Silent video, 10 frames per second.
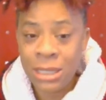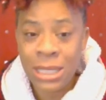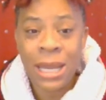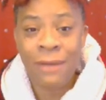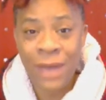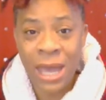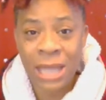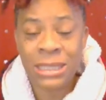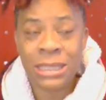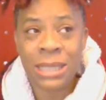that I've
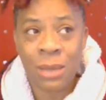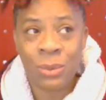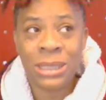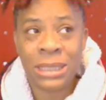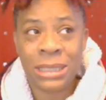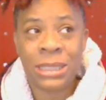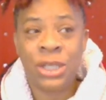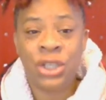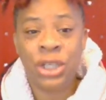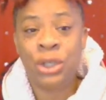had since I was
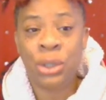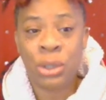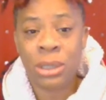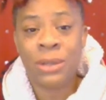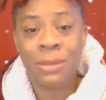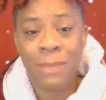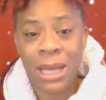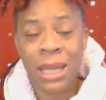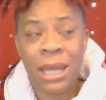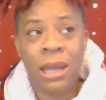16, she took the
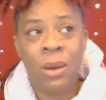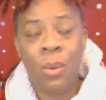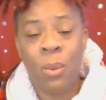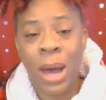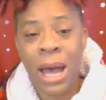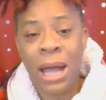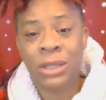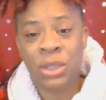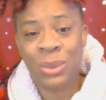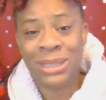Medicaid while
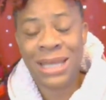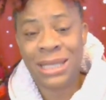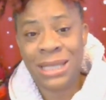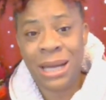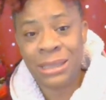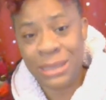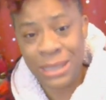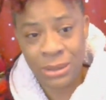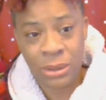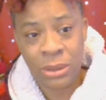she was at the doc
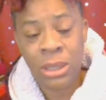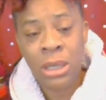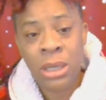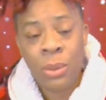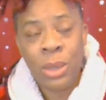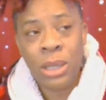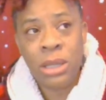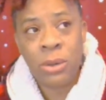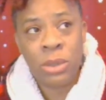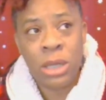center. When
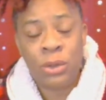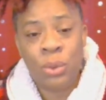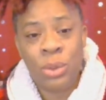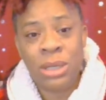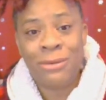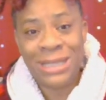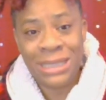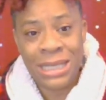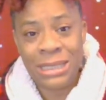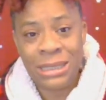they're doing their
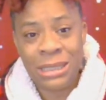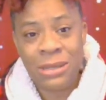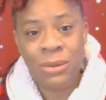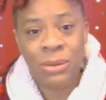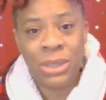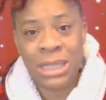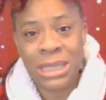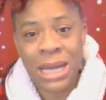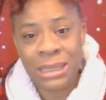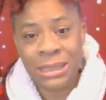residency, you go to the
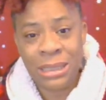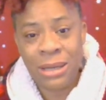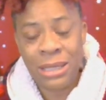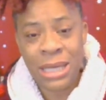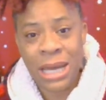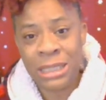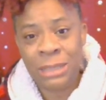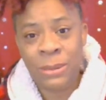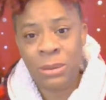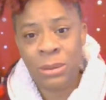doc center at the
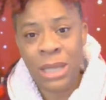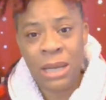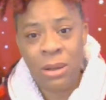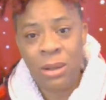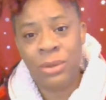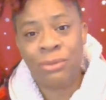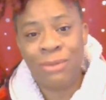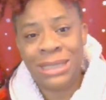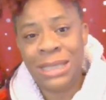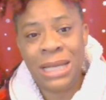hospital and all the
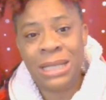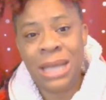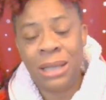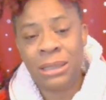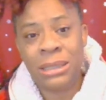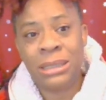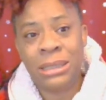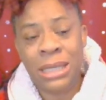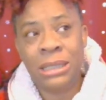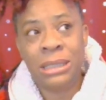resident
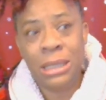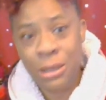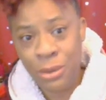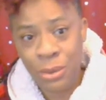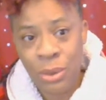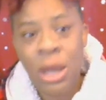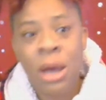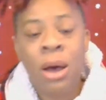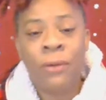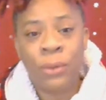doctors, they see you.
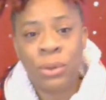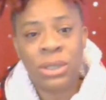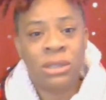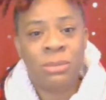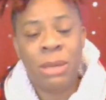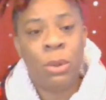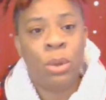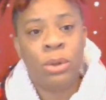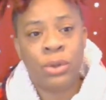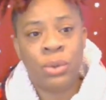Of course, there's maybe
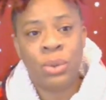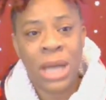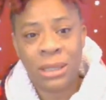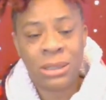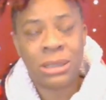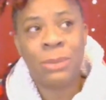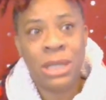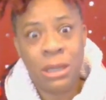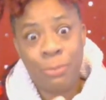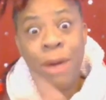1 or 2 doctors,
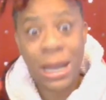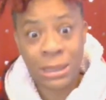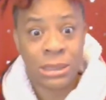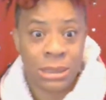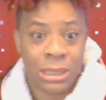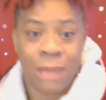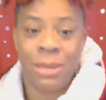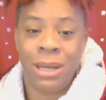but they're practicing. Like